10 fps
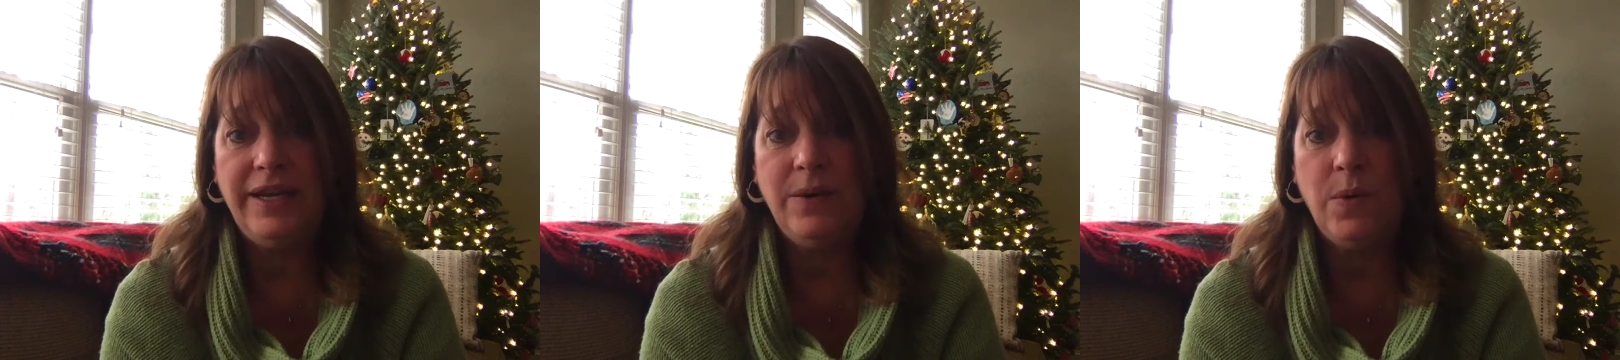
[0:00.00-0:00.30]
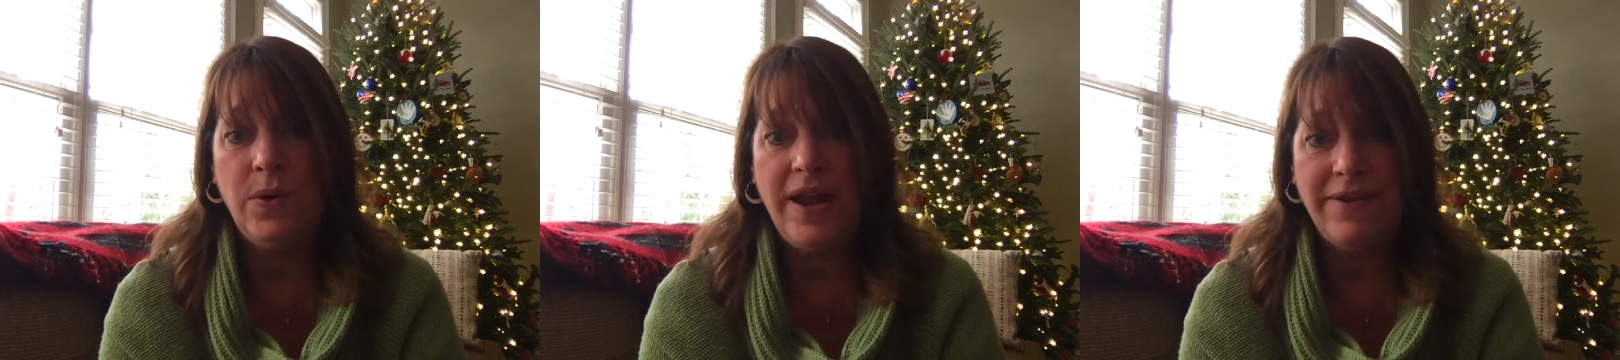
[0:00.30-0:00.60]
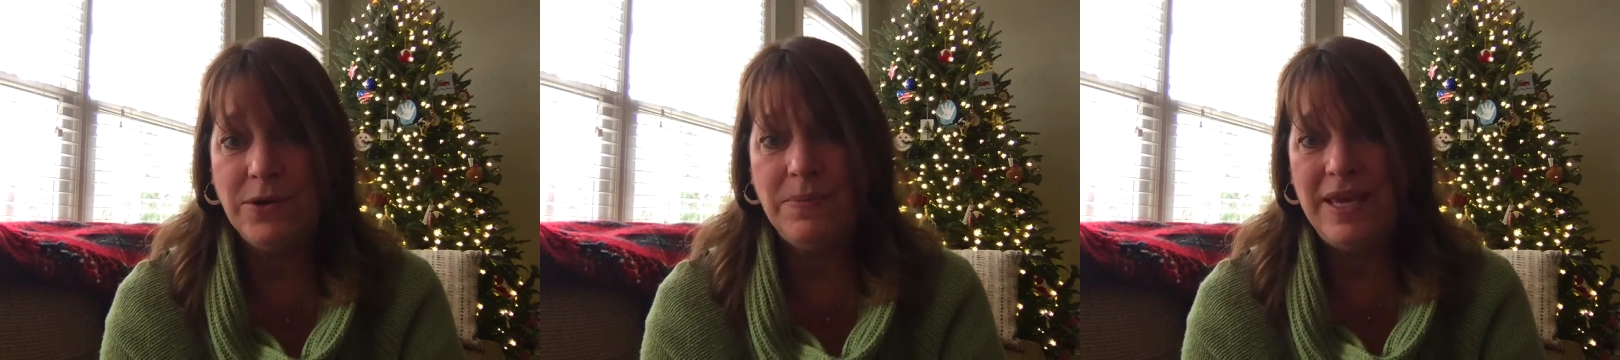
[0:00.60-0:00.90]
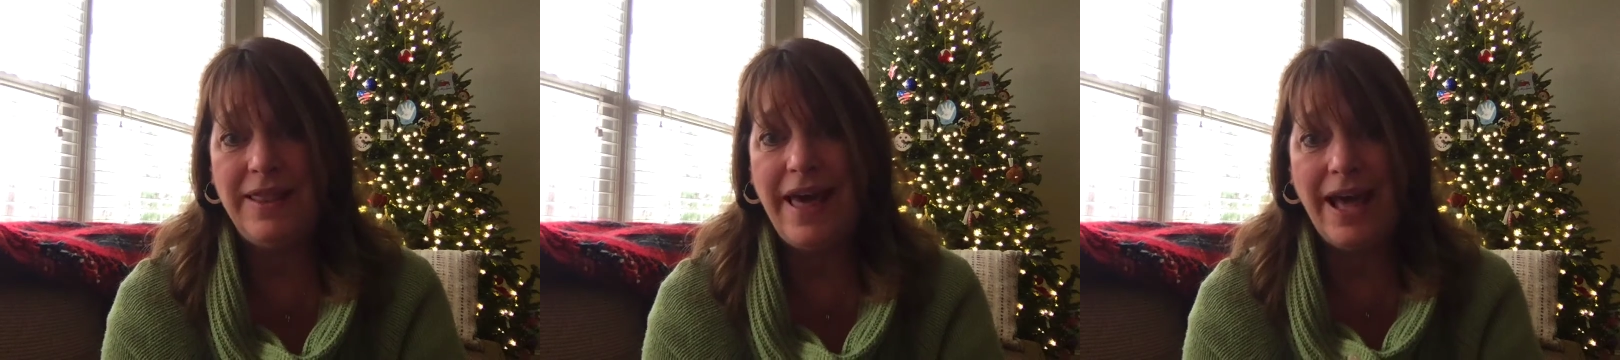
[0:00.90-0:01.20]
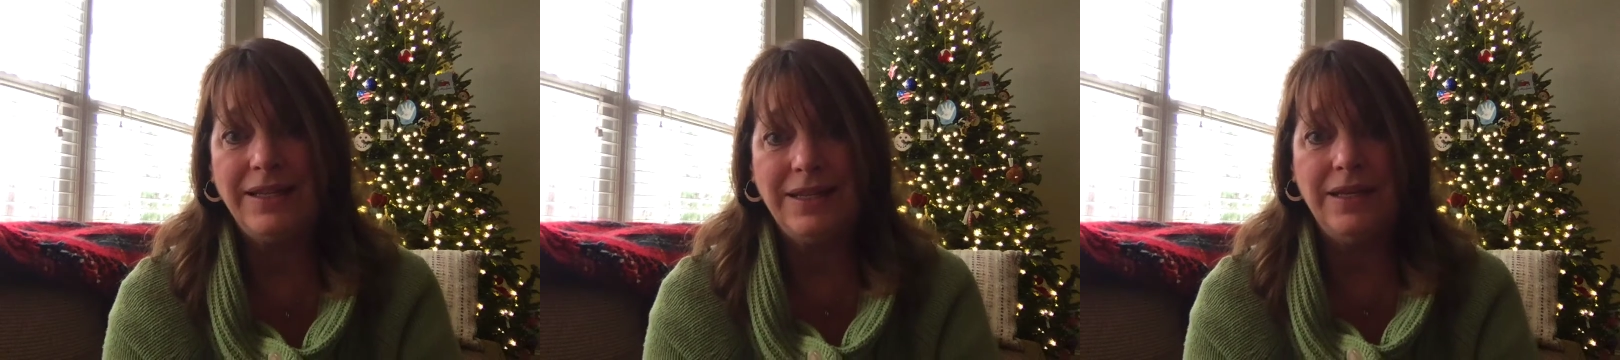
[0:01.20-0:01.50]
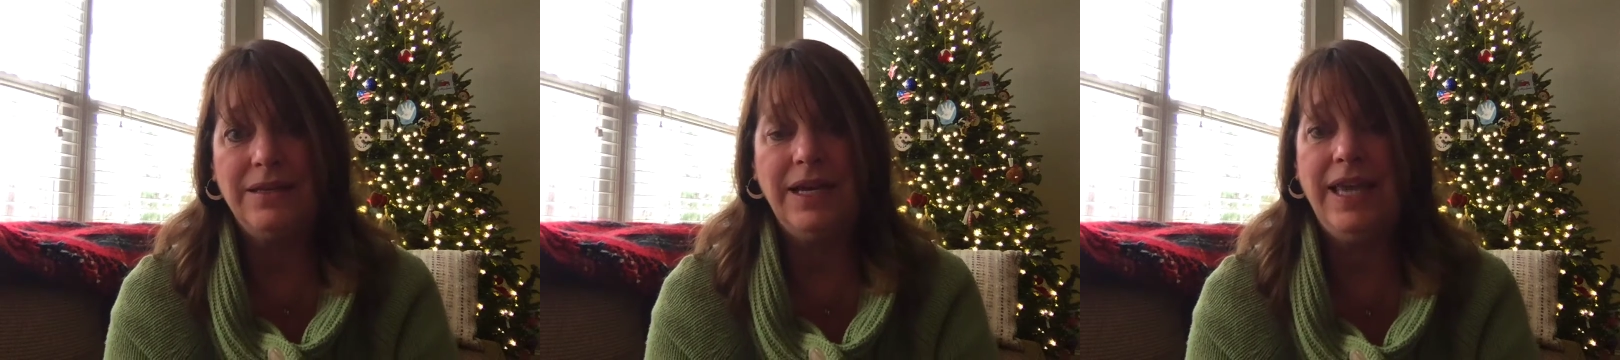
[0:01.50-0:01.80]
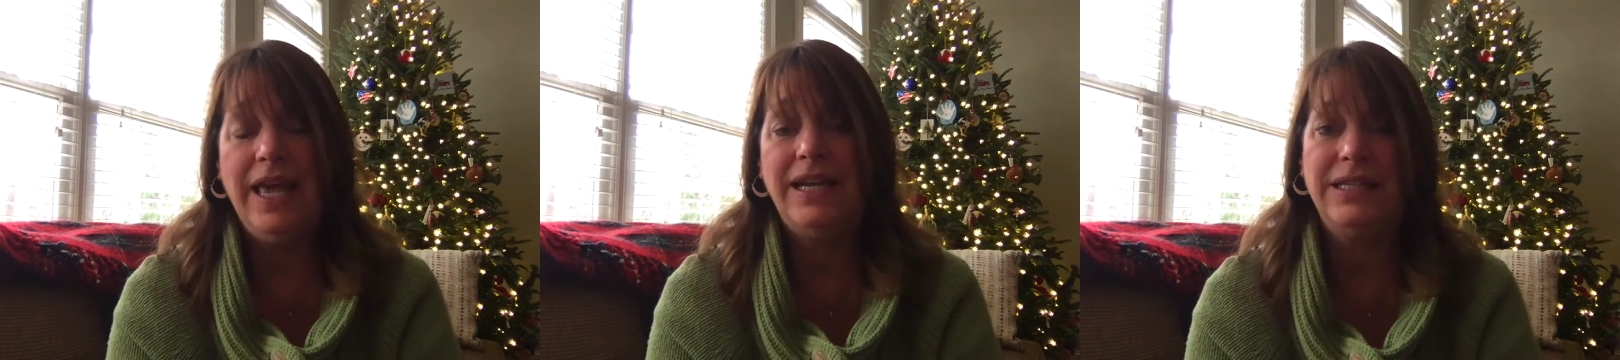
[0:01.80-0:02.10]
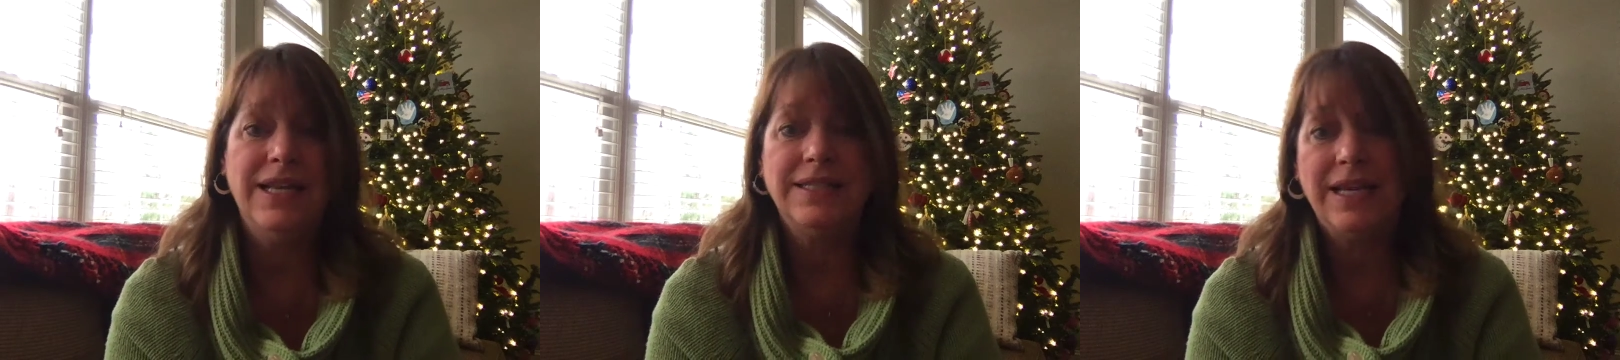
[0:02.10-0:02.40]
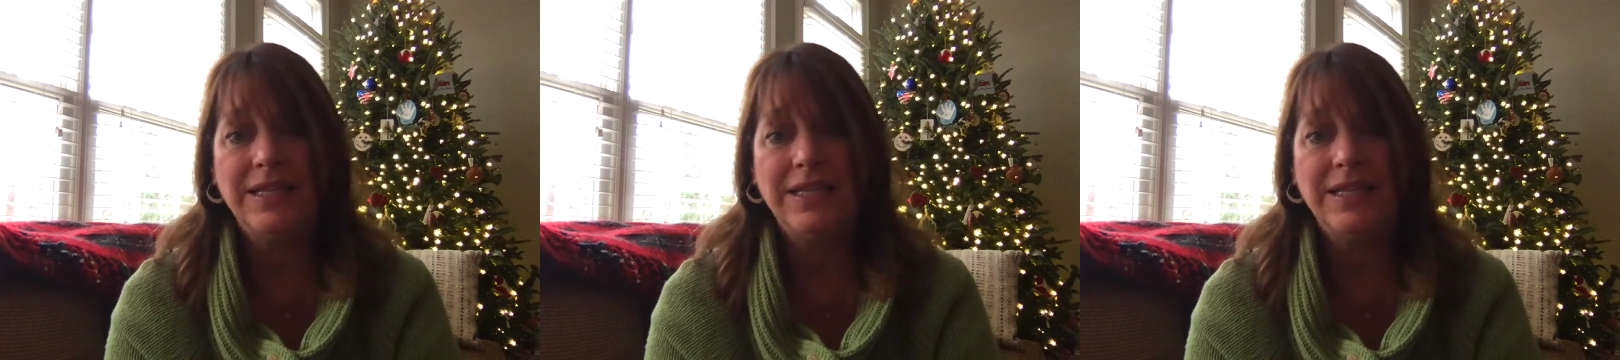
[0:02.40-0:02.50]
It won't ever be that little again unless